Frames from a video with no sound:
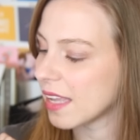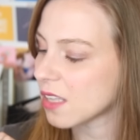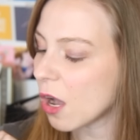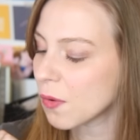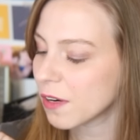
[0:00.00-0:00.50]

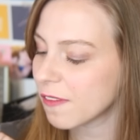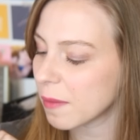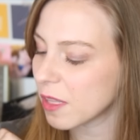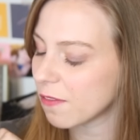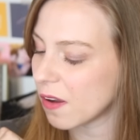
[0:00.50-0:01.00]
It's awkward
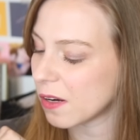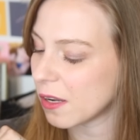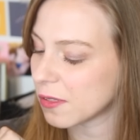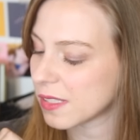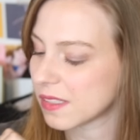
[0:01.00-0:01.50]
family
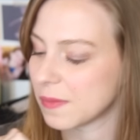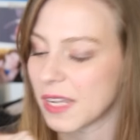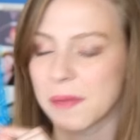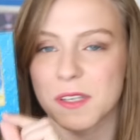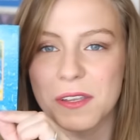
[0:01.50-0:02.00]
photos.
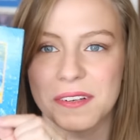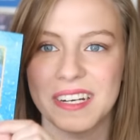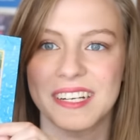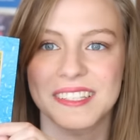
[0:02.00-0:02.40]
Sometimes all you need